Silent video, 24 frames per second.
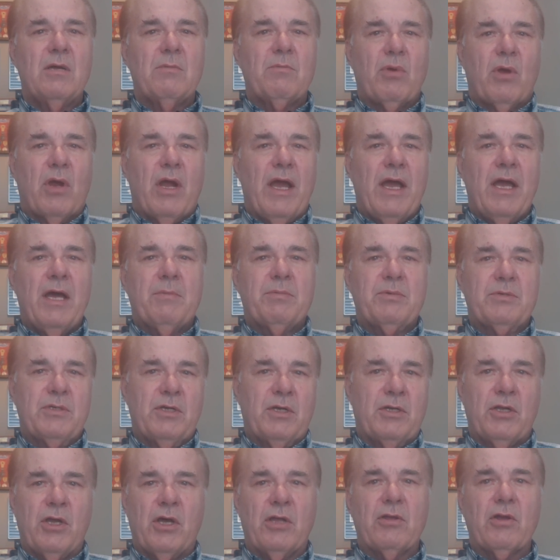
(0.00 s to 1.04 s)
Perhaps
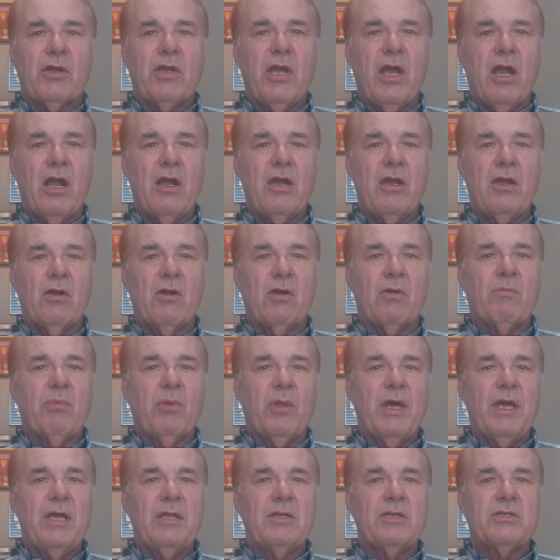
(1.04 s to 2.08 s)
another carrier or
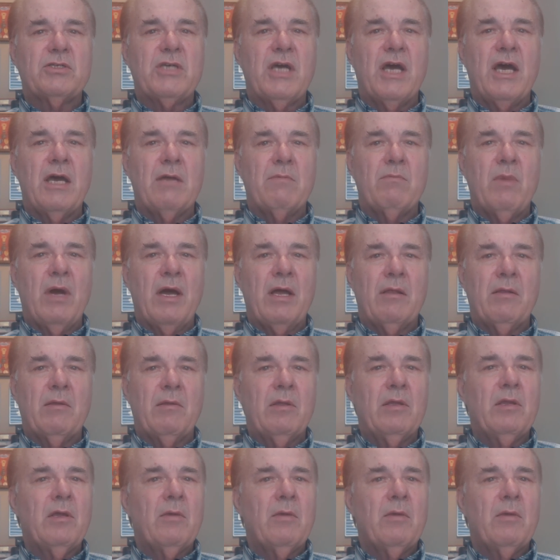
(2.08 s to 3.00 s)
plan design might